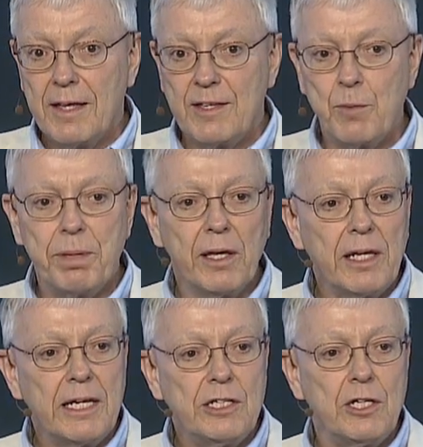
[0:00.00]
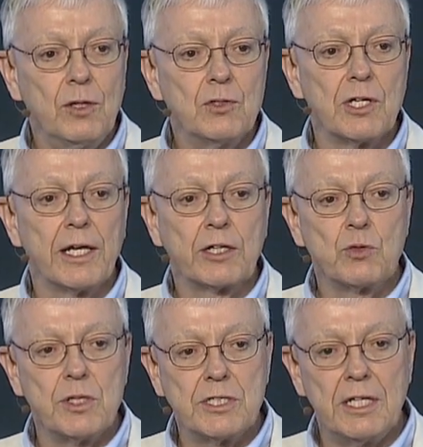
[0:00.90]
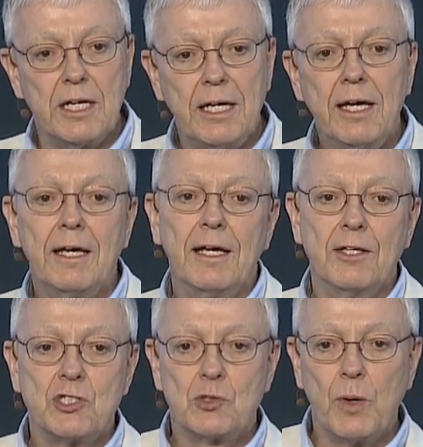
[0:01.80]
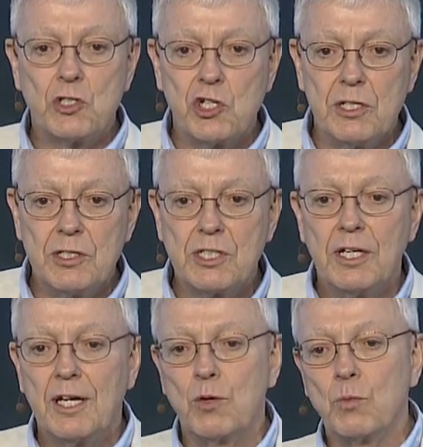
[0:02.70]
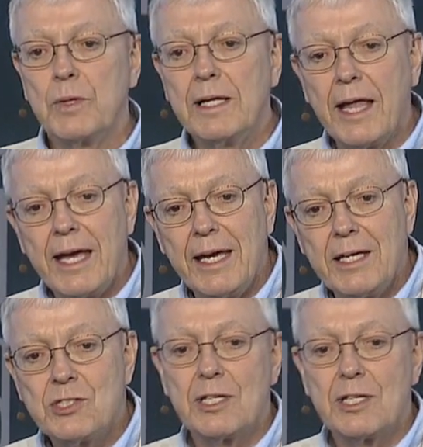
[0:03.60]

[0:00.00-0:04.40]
the ability to use electricity and switches and relays